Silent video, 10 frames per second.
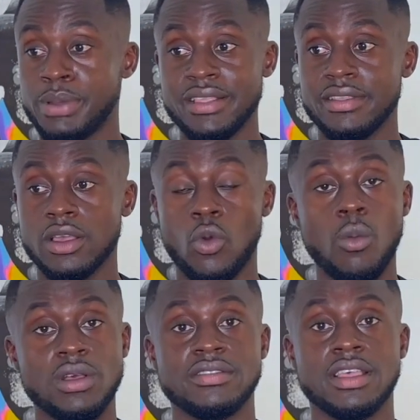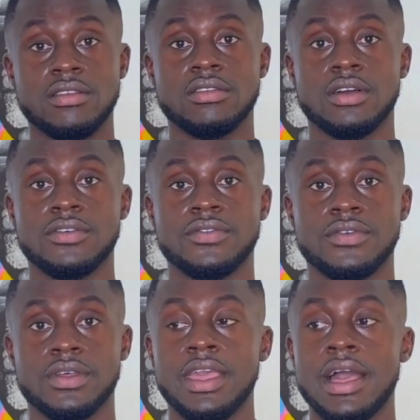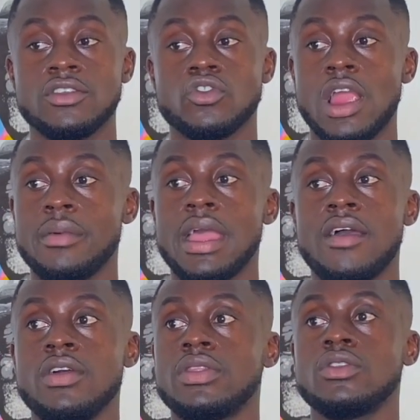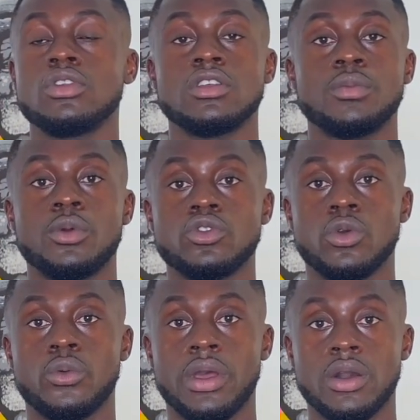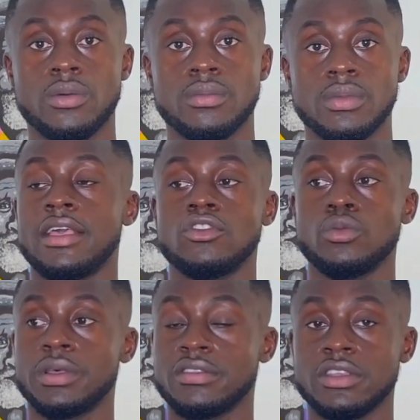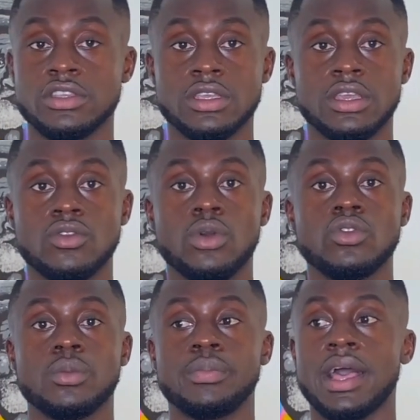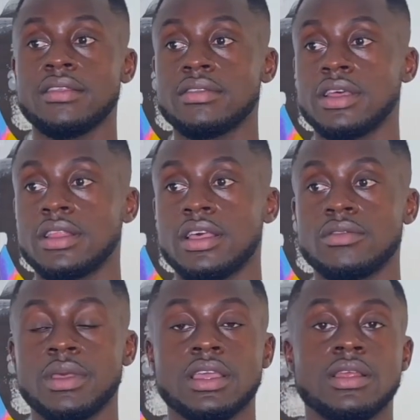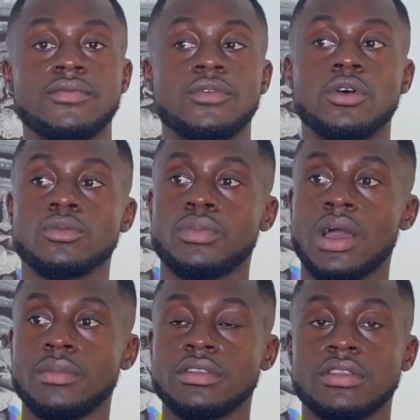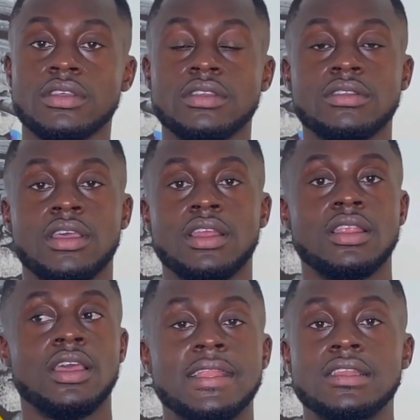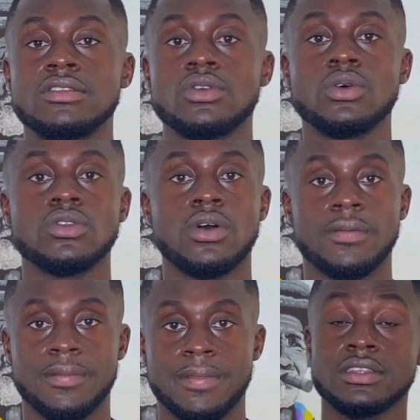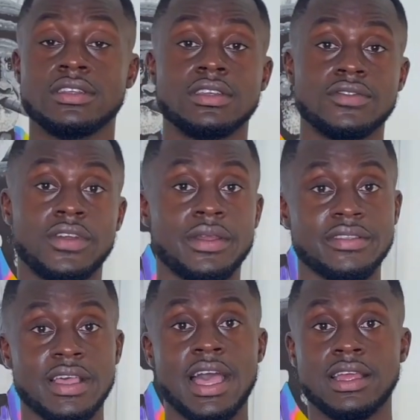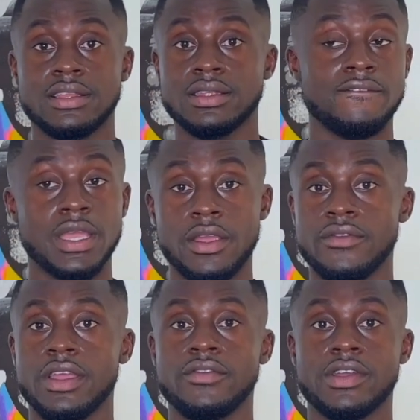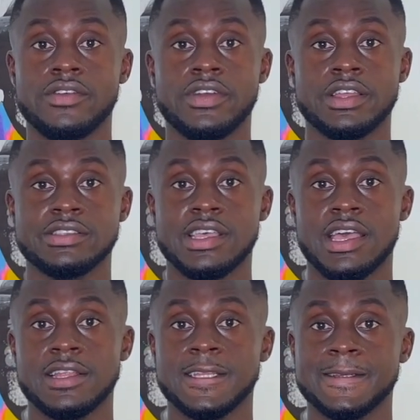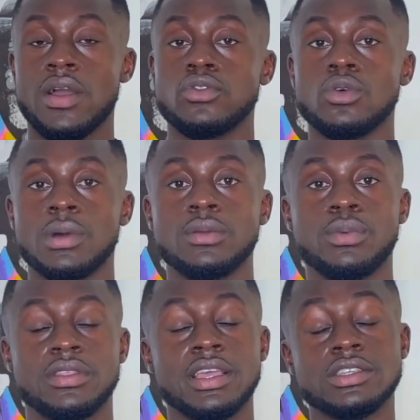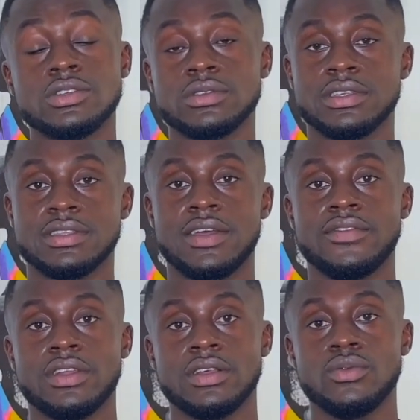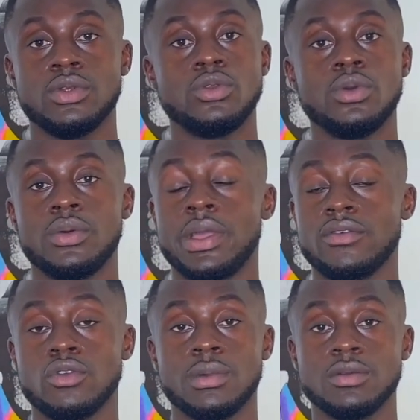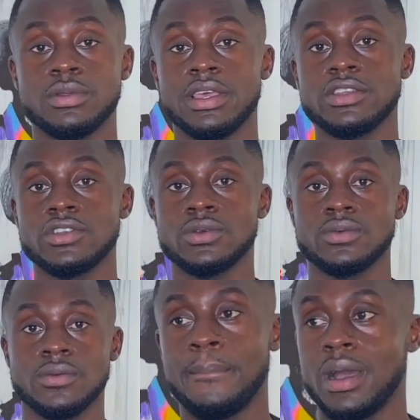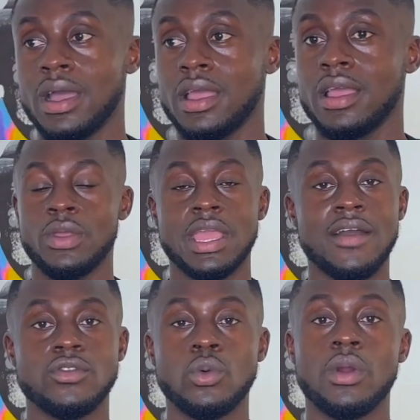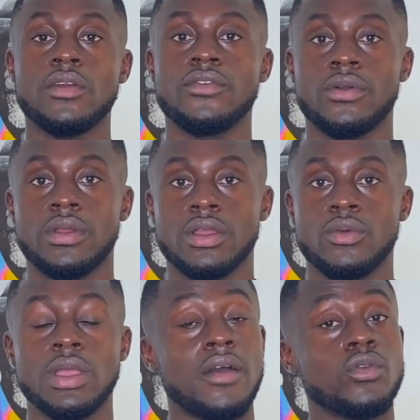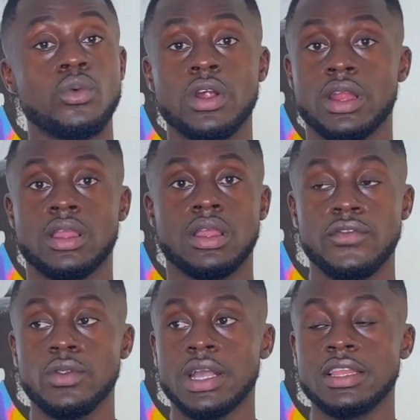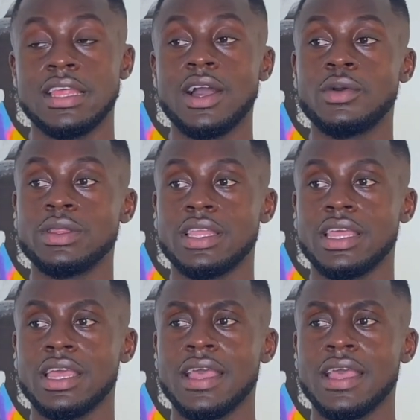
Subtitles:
basic common sense stuff, they ascribe everything to the spiritual realm. Hence, superstition, going to pastor that's making them false promises, and the list goes on. It is just very sad. Very, very, very, very sad. We have so much potential as Africa. We do. We have so much potential, but we have to work for it. We have to work. If you look at Dangote,